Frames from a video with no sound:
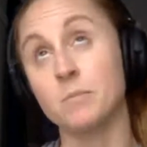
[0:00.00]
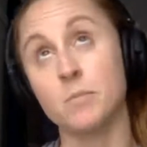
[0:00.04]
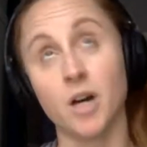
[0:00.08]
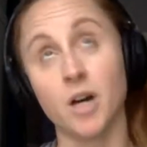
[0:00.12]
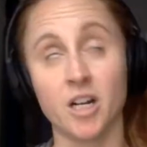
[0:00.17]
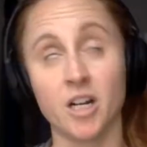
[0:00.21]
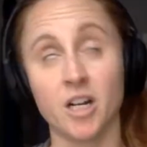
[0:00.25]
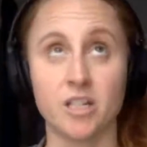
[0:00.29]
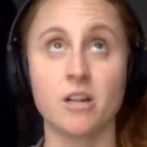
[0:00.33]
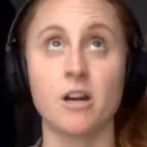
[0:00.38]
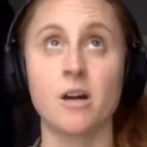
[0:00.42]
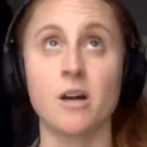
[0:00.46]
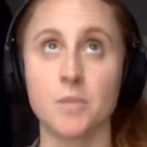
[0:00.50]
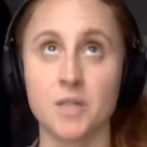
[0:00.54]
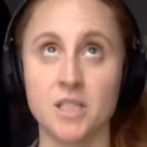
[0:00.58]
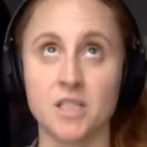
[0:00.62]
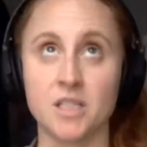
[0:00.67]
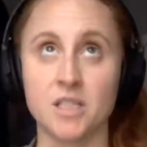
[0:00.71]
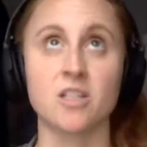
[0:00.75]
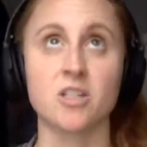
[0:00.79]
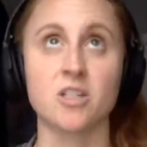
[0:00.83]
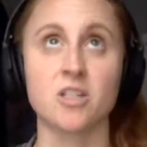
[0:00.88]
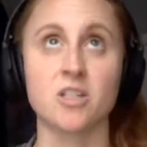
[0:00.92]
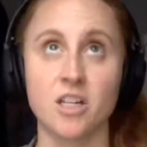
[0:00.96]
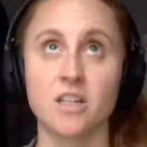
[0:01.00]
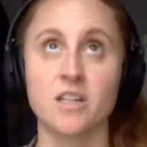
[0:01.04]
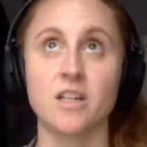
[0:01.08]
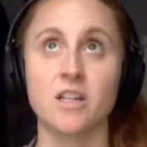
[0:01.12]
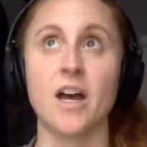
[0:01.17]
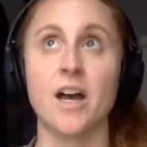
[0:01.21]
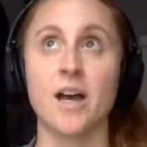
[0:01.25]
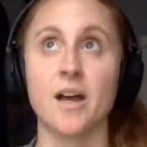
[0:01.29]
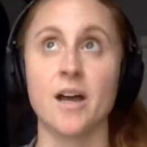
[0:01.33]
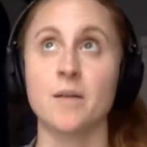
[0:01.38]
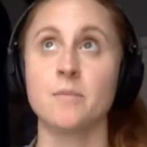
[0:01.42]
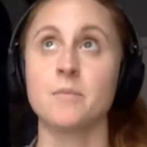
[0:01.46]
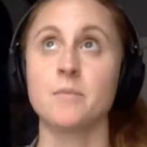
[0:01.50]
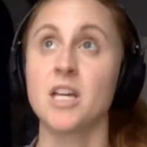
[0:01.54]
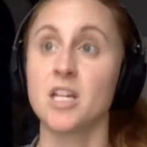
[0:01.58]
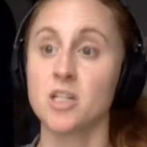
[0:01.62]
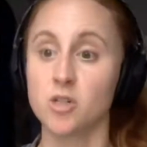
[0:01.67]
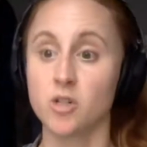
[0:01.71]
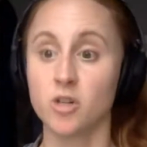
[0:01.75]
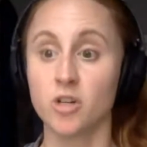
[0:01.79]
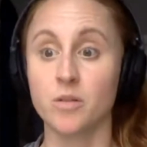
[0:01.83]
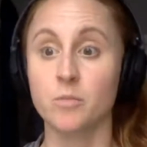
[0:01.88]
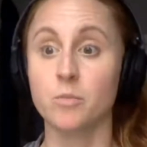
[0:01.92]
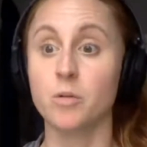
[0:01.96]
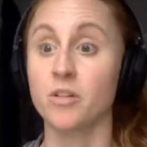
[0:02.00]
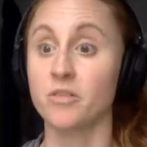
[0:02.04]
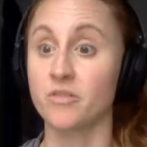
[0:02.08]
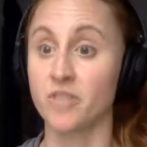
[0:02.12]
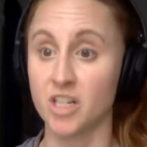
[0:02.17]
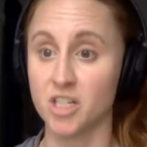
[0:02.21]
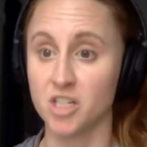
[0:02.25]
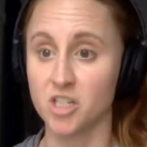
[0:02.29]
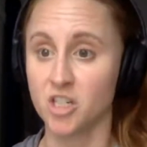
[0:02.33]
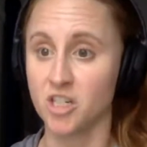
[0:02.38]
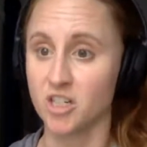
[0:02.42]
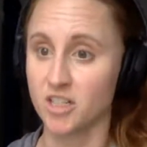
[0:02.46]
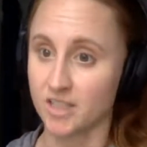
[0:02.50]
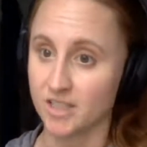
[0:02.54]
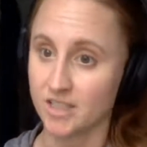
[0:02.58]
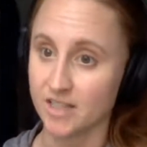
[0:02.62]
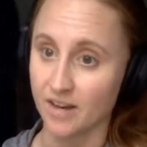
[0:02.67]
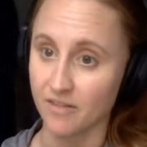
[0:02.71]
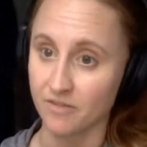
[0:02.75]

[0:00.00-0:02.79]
body composition. Injury prevention is